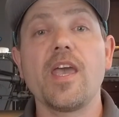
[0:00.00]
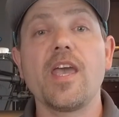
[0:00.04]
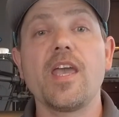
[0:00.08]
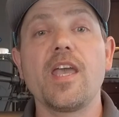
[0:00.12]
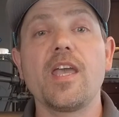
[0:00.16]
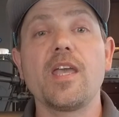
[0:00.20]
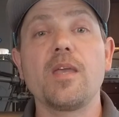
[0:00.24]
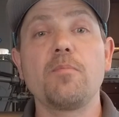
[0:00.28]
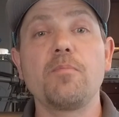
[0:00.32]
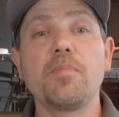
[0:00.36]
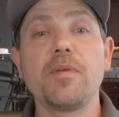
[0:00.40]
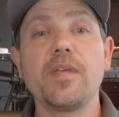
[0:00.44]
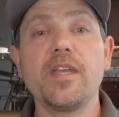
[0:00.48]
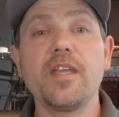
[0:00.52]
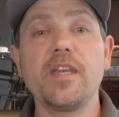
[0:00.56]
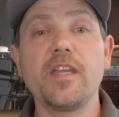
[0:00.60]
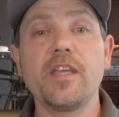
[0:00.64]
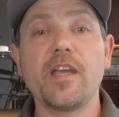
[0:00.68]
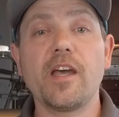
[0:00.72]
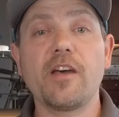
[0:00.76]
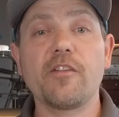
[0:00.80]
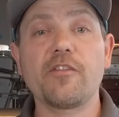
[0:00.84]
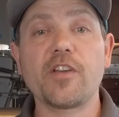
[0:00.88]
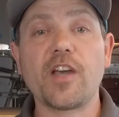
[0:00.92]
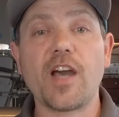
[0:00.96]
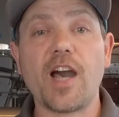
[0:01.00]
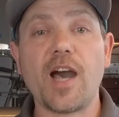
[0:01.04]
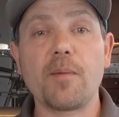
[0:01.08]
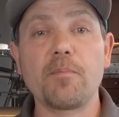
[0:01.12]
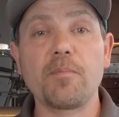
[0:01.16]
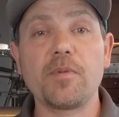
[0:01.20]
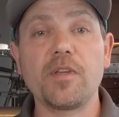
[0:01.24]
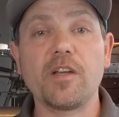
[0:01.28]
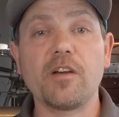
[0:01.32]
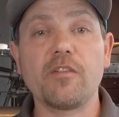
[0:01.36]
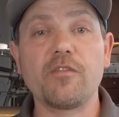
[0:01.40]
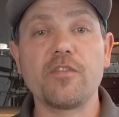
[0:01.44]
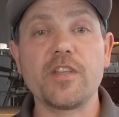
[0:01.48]
a PDF
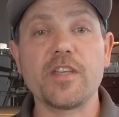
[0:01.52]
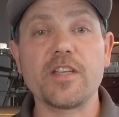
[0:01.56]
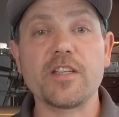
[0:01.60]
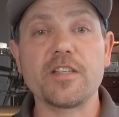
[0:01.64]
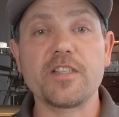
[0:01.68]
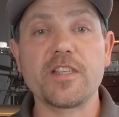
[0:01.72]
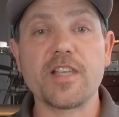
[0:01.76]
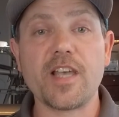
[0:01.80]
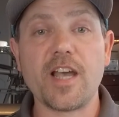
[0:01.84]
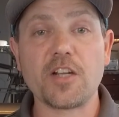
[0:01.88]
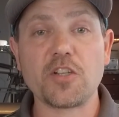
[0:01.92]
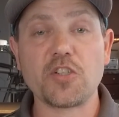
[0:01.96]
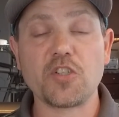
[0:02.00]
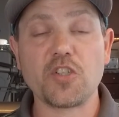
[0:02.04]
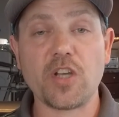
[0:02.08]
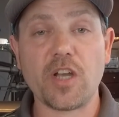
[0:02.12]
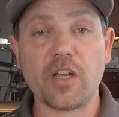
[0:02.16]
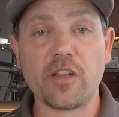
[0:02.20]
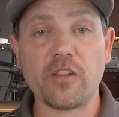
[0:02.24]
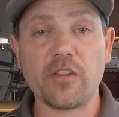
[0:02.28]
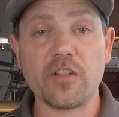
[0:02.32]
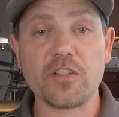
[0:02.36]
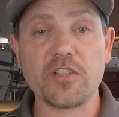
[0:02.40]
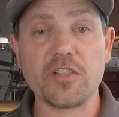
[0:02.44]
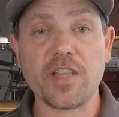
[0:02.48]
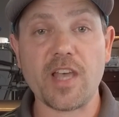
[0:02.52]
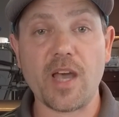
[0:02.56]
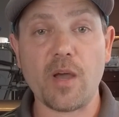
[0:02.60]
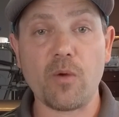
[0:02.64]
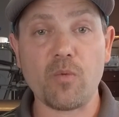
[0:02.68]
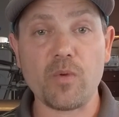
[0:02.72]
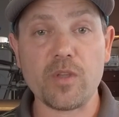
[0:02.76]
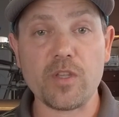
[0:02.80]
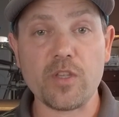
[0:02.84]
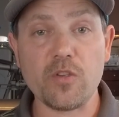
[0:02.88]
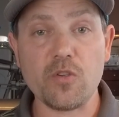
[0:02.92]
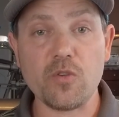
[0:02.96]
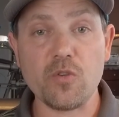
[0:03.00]
copy of the exact checklist that
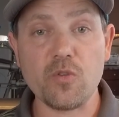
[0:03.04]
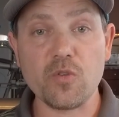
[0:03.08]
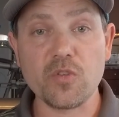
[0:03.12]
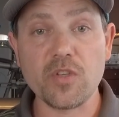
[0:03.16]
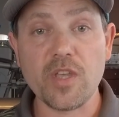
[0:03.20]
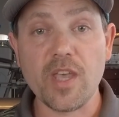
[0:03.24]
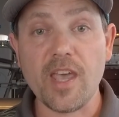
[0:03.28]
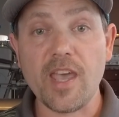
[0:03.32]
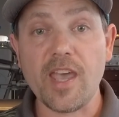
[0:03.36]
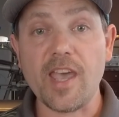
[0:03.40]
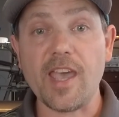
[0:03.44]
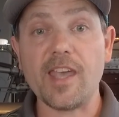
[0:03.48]
we use.